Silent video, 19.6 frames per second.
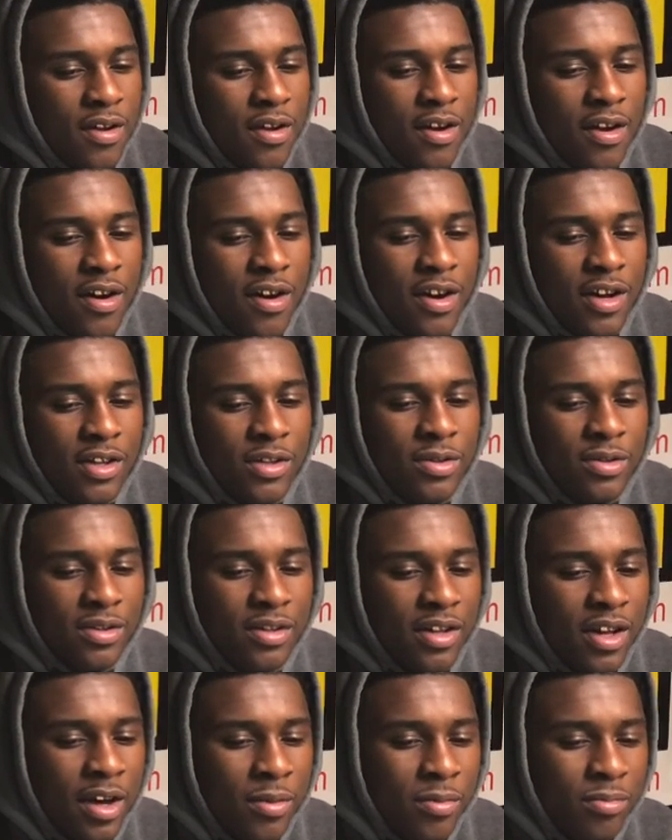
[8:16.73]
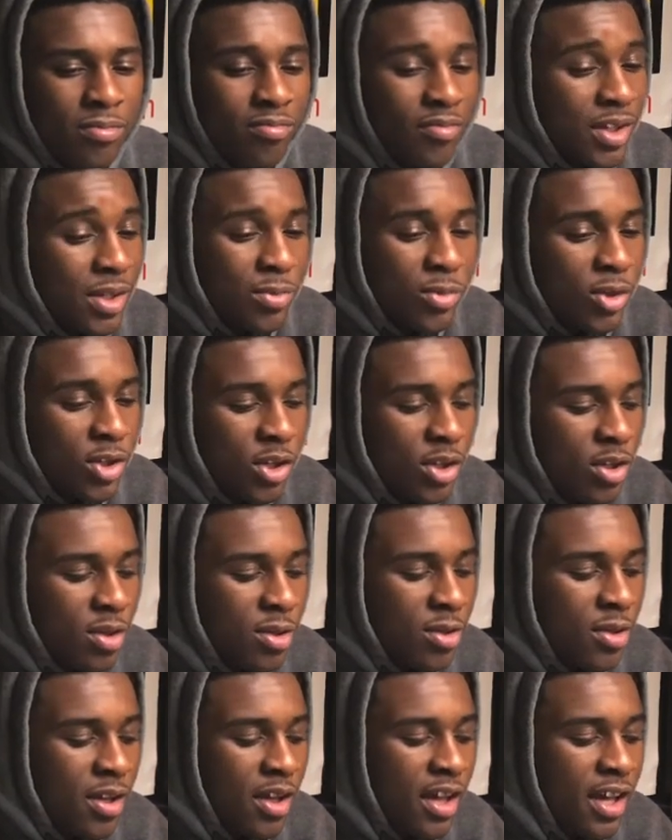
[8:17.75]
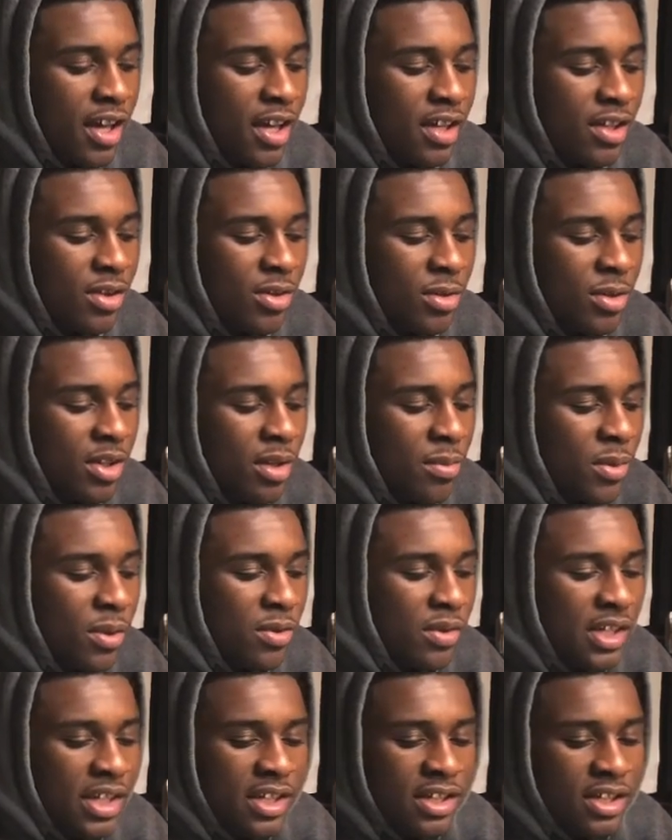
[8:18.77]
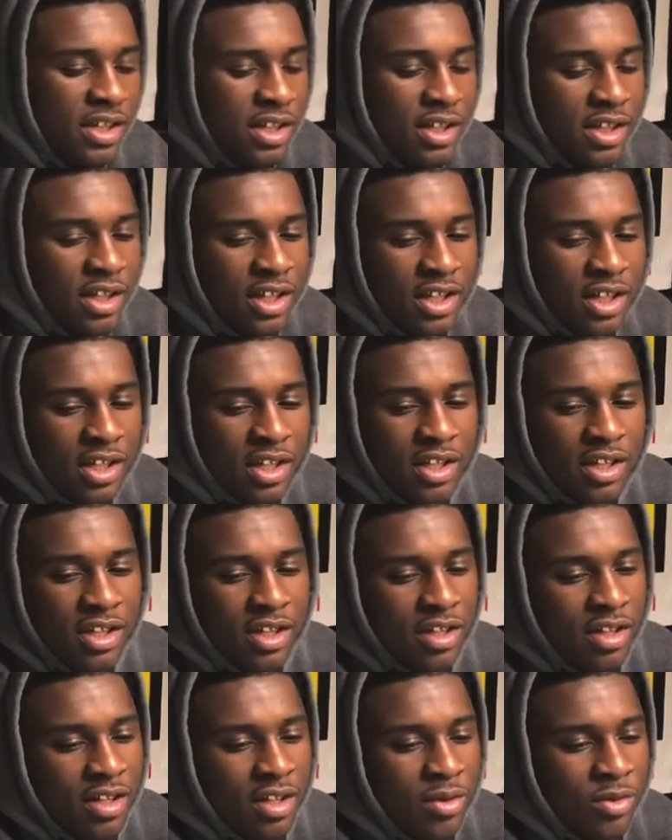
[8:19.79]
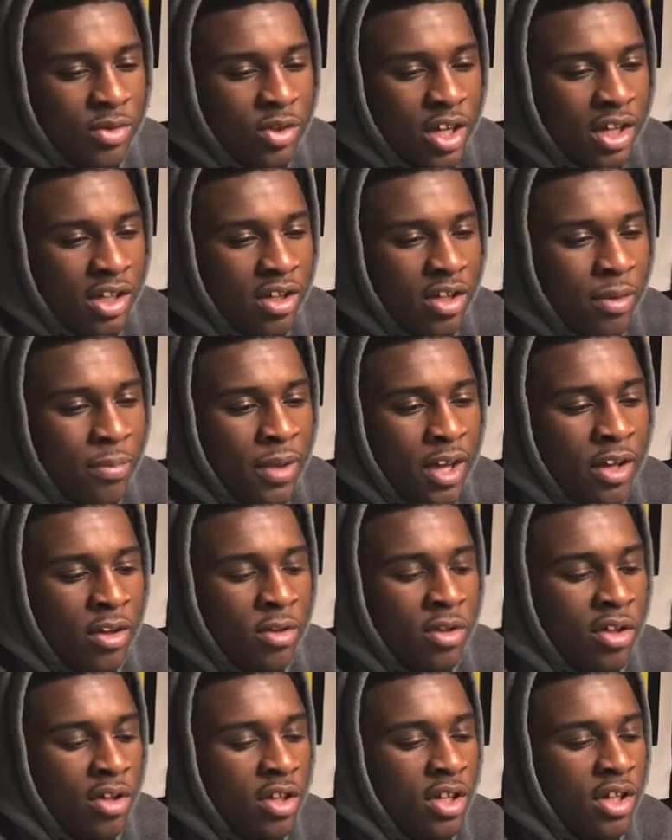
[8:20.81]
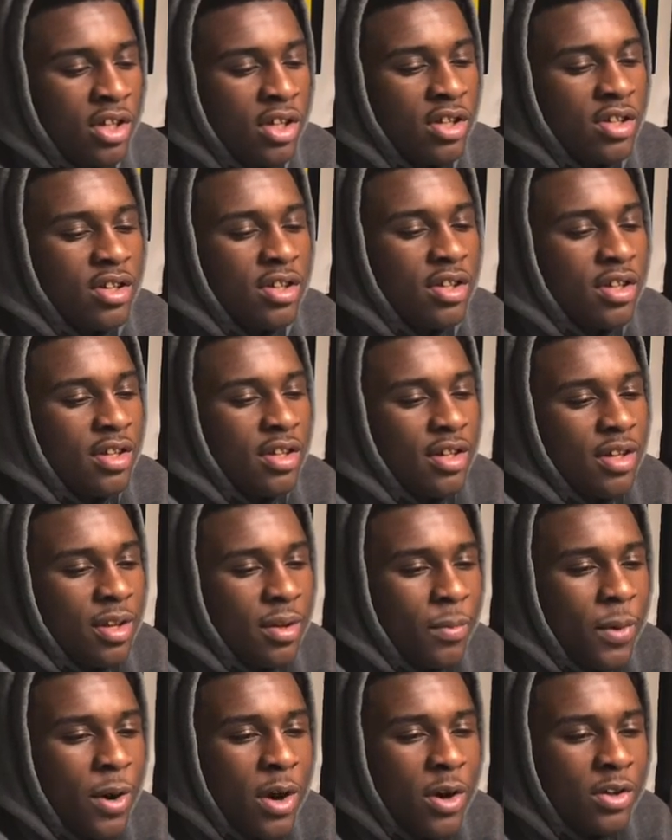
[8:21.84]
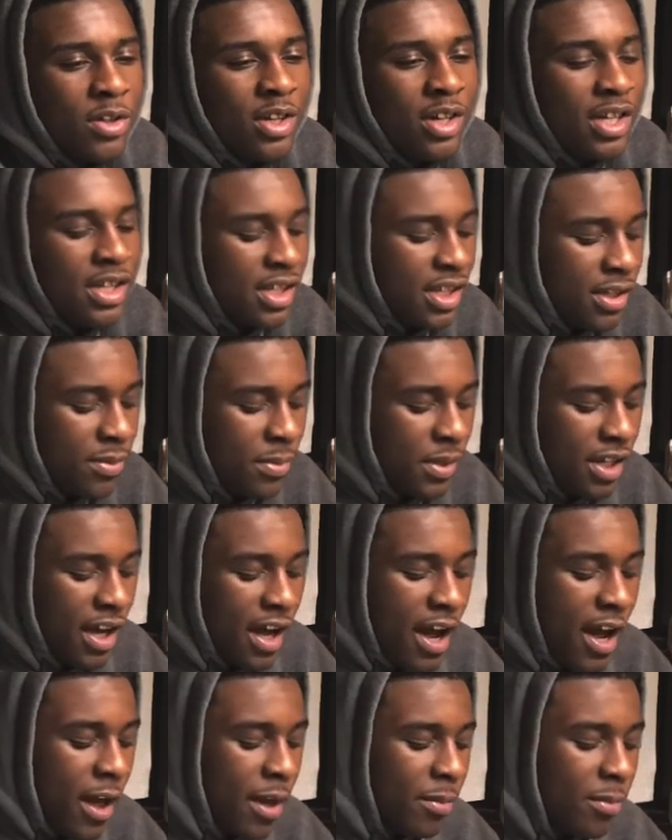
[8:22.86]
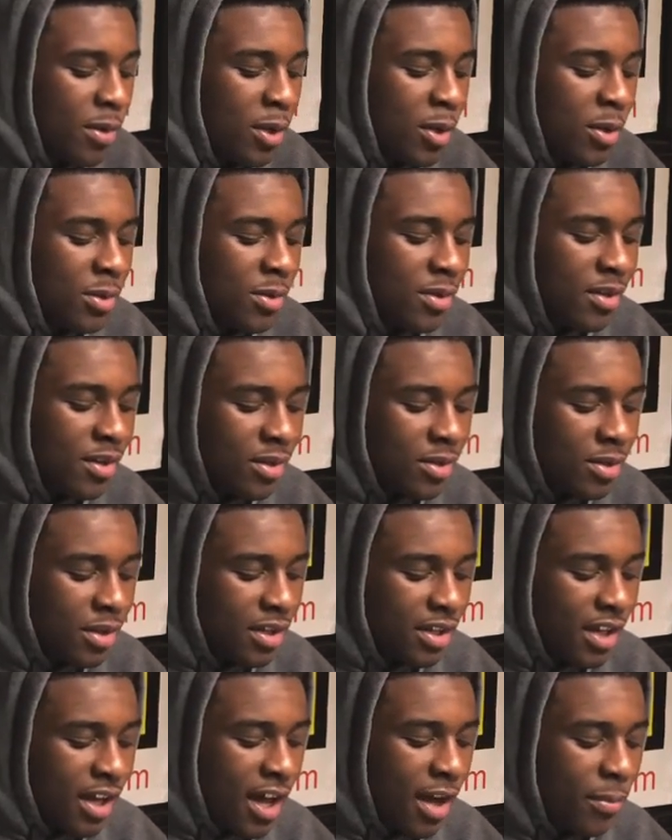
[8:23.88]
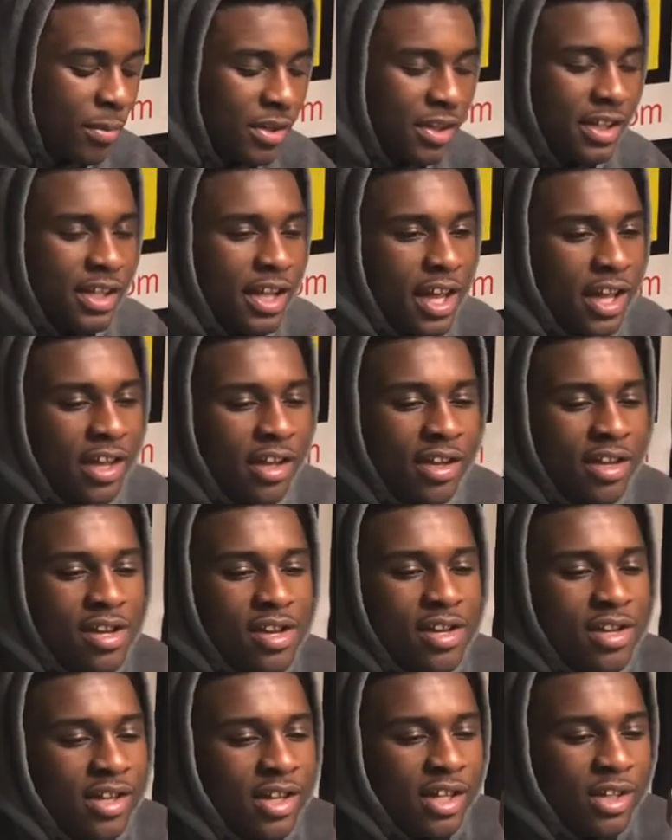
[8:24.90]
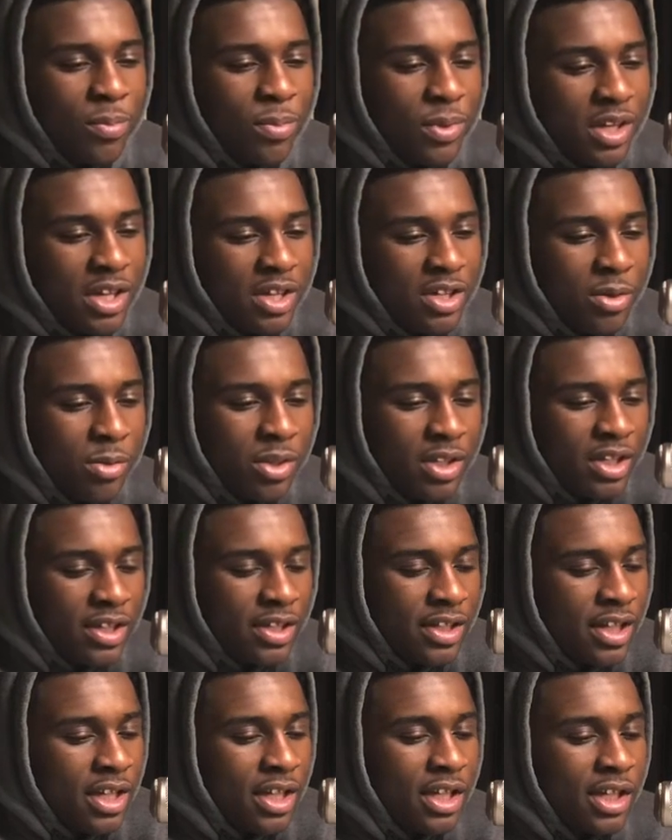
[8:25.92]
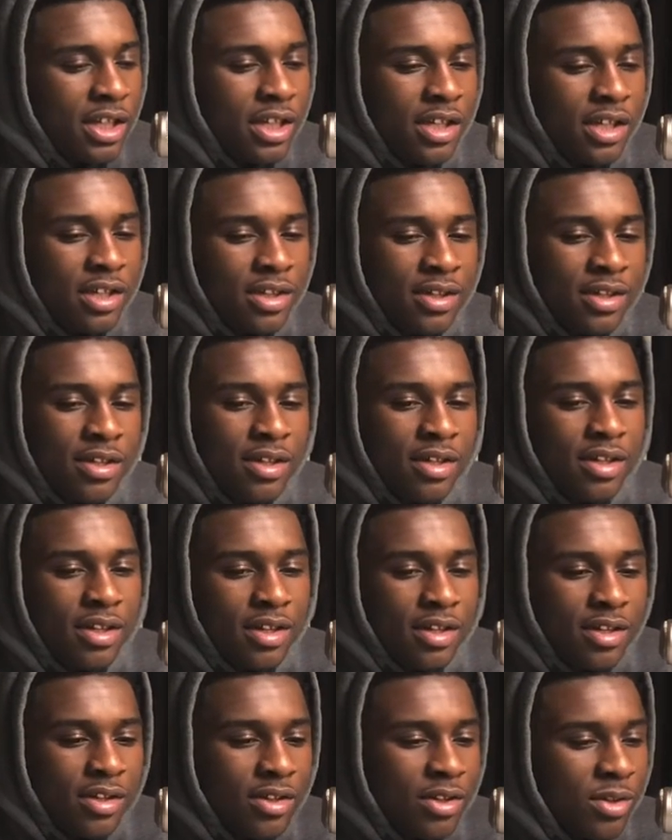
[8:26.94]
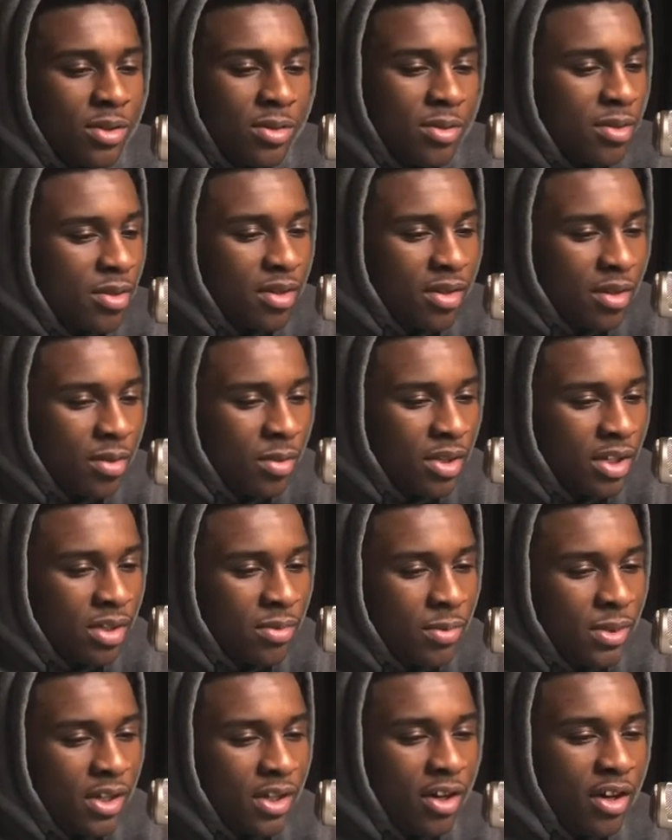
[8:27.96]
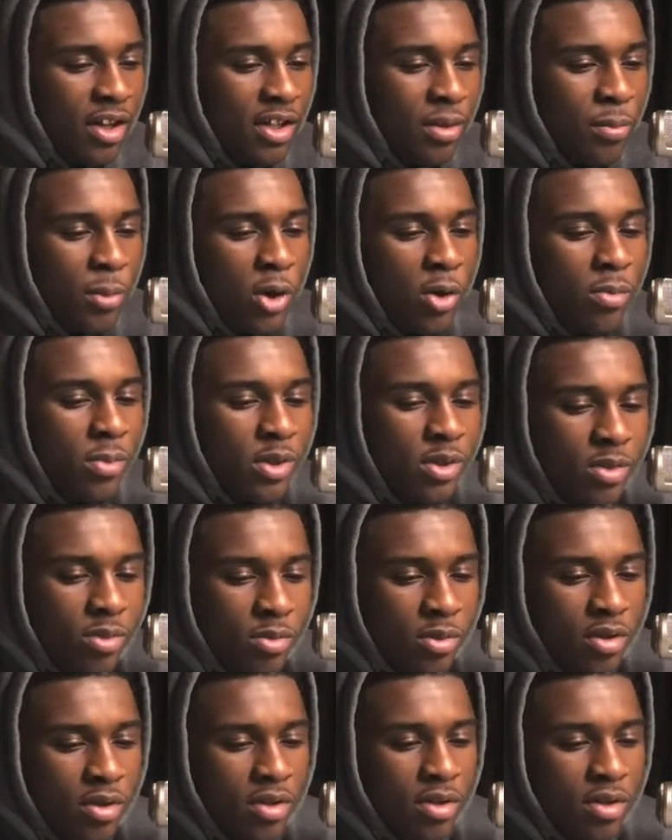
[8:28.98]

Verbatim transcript: Uh, you, I'm I'm chill. I ain't doing no more dissing, and I'm trying to lay back on the guns. But I don't know. It just be the hype, though. You know, the hype mm-hmm. of the day. It depends on what the scene is. So we just be caught in the moment, you know.